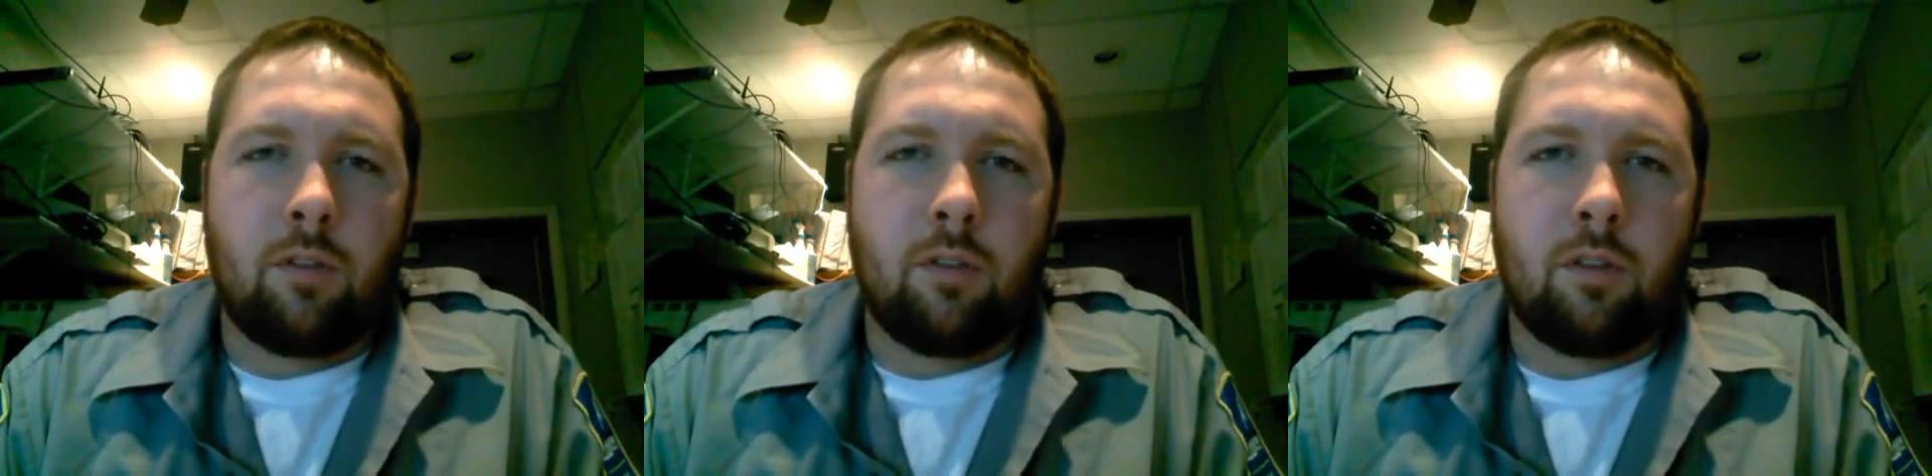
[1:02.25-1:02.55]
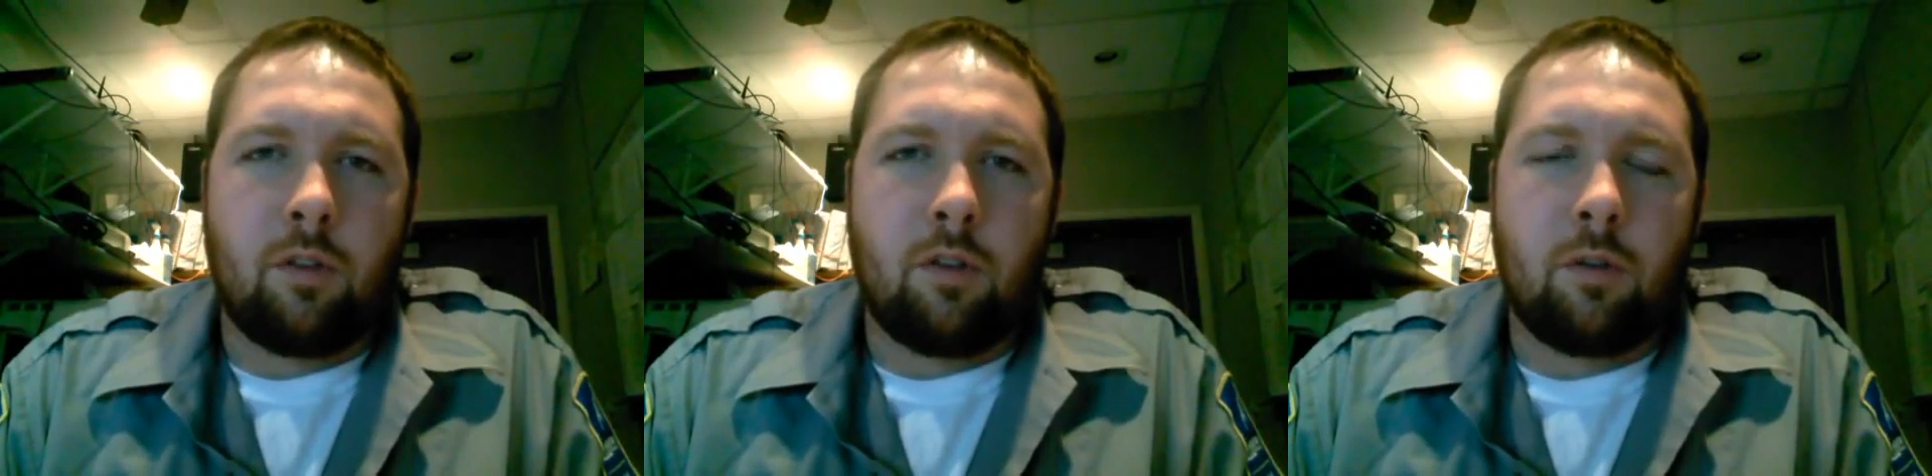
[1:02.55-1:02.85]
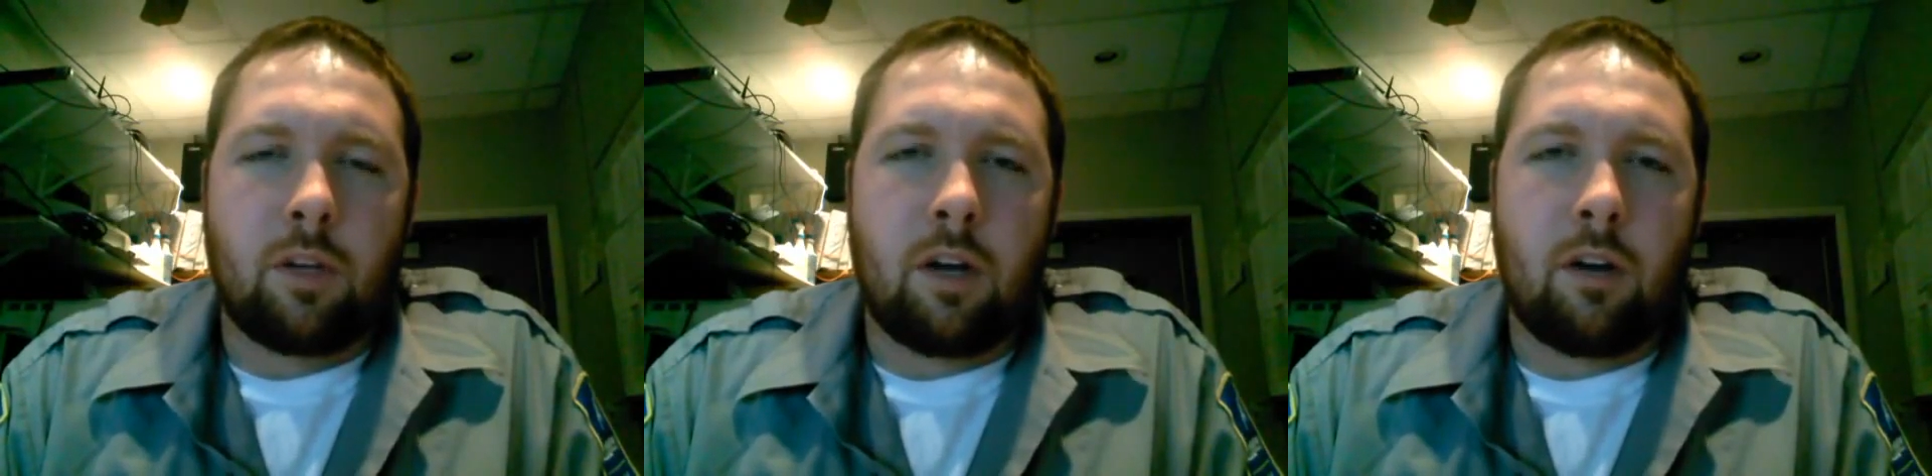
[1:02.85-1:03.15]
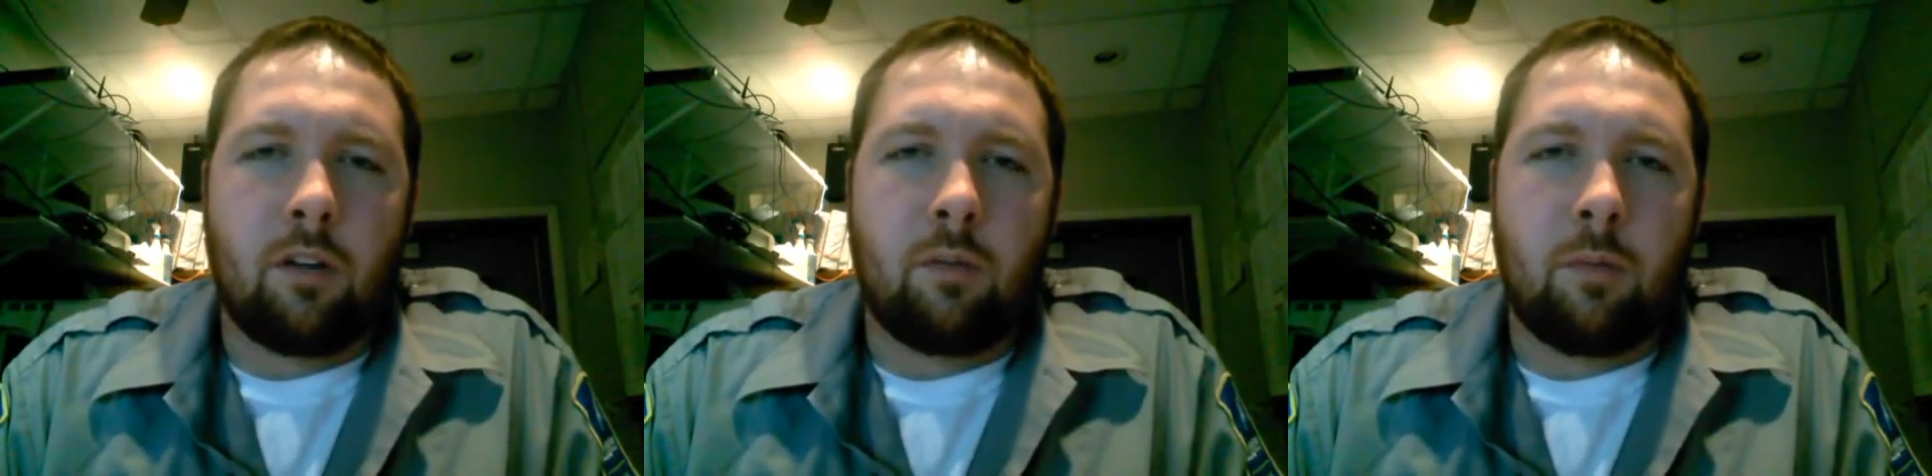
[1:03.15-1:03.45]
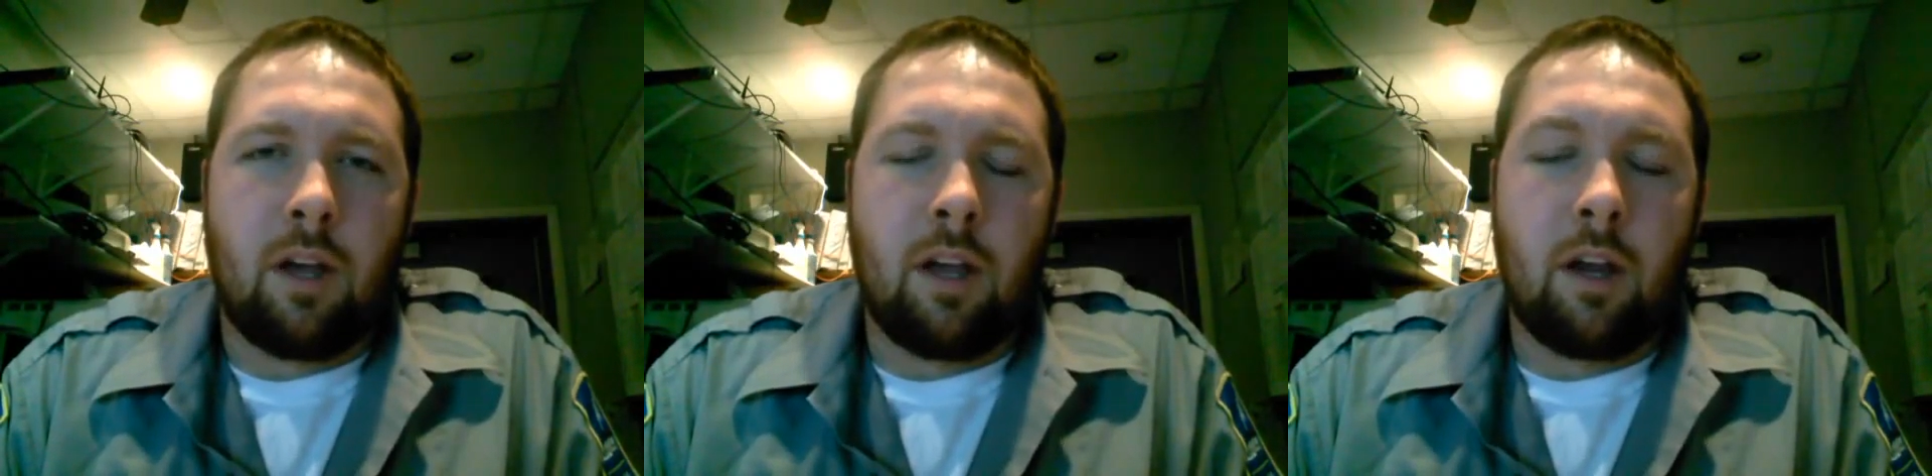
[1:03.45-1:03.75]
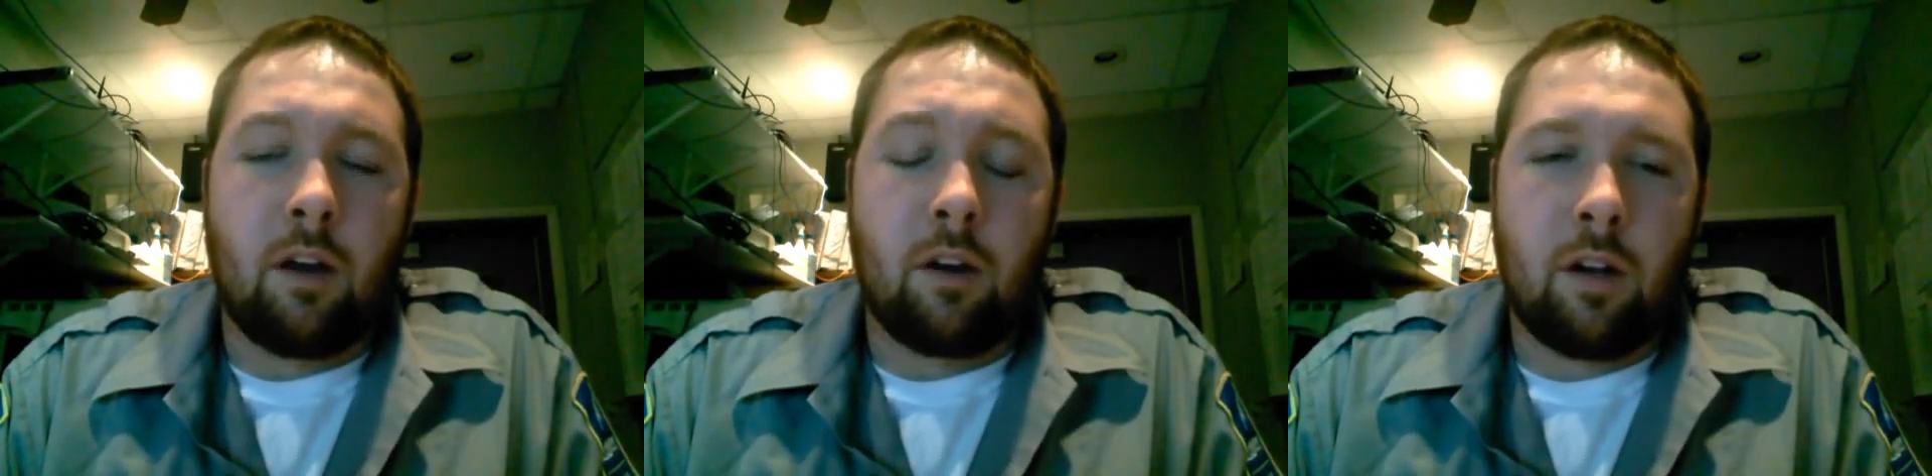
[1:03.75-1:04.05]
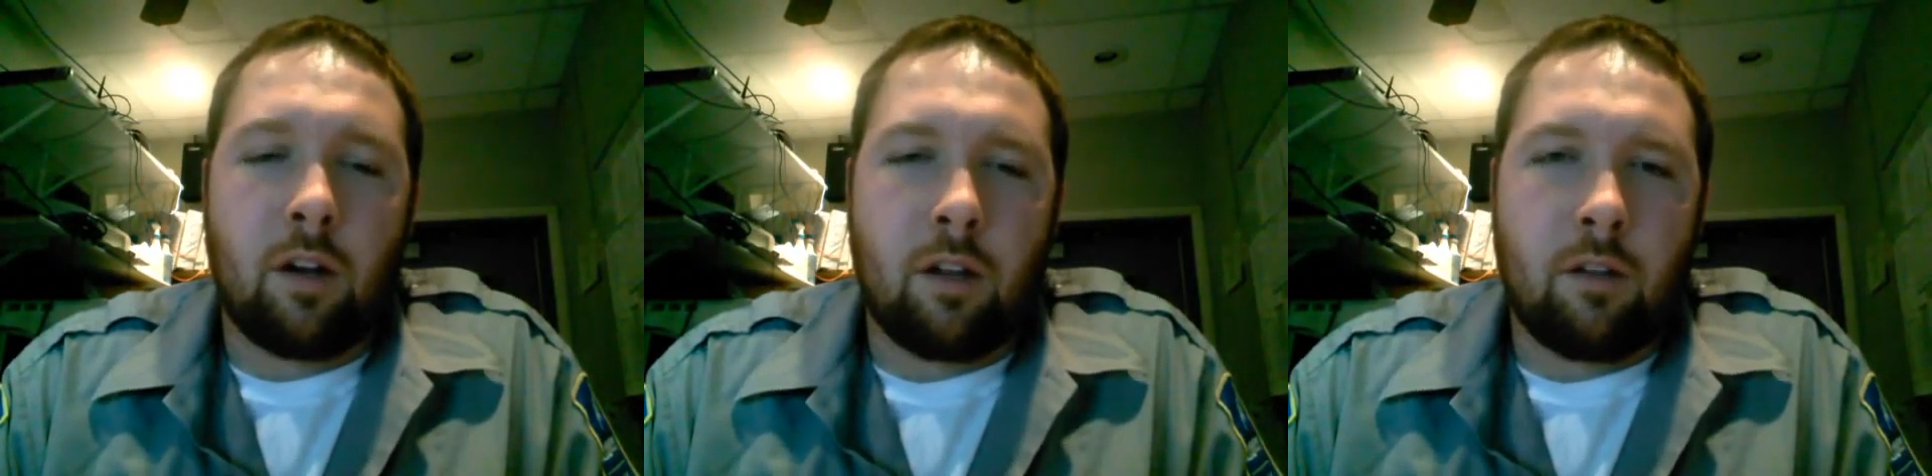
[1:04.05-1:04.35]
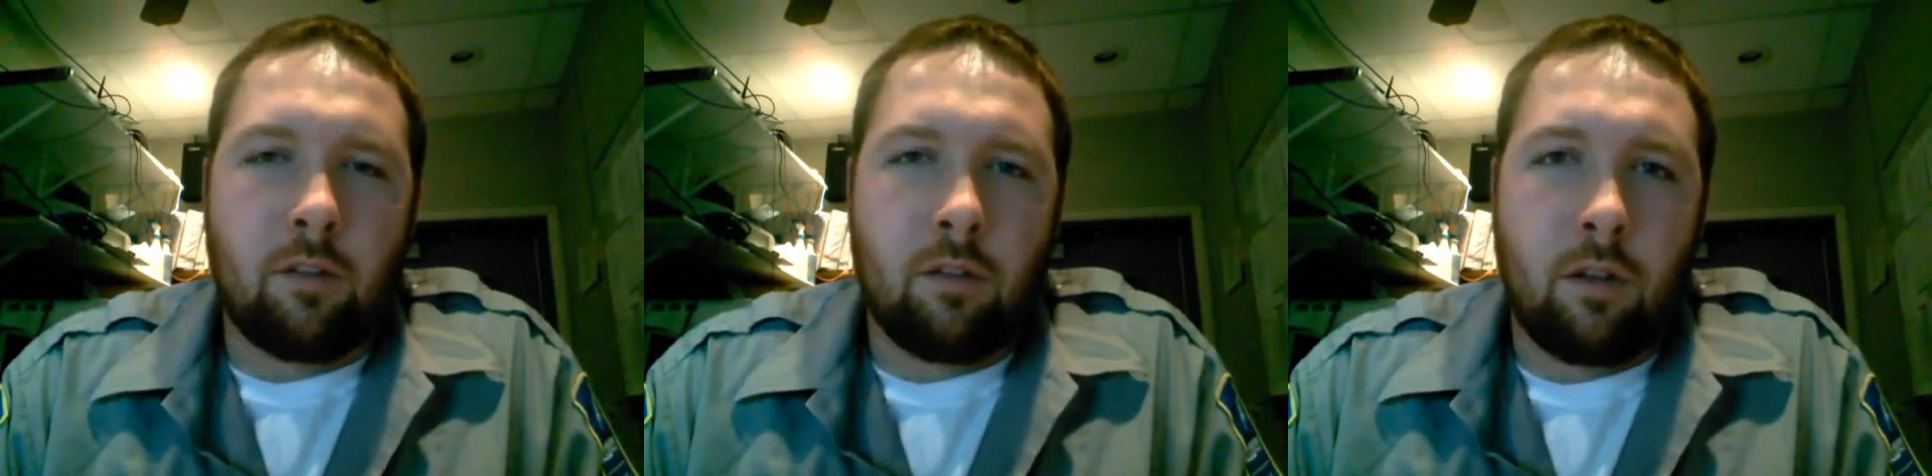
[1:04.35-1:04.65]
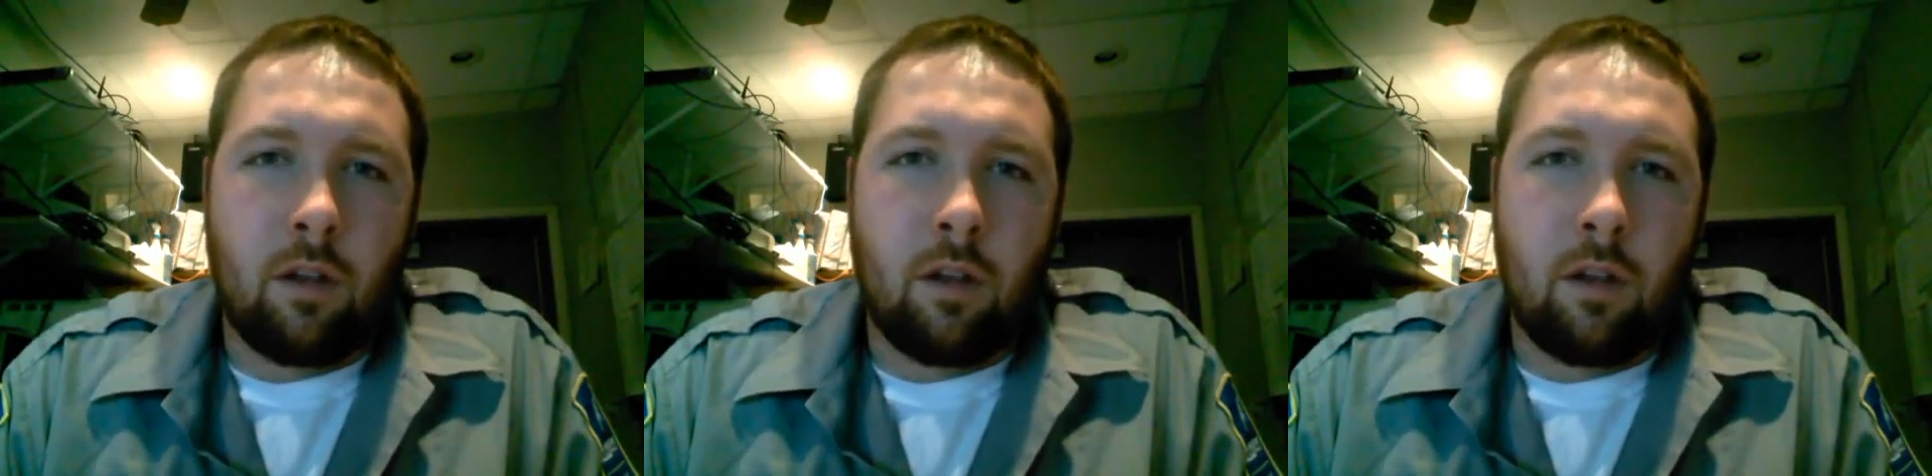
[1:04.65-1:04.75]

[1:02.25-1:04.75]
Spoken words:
his YouTube account is My Aeronauts.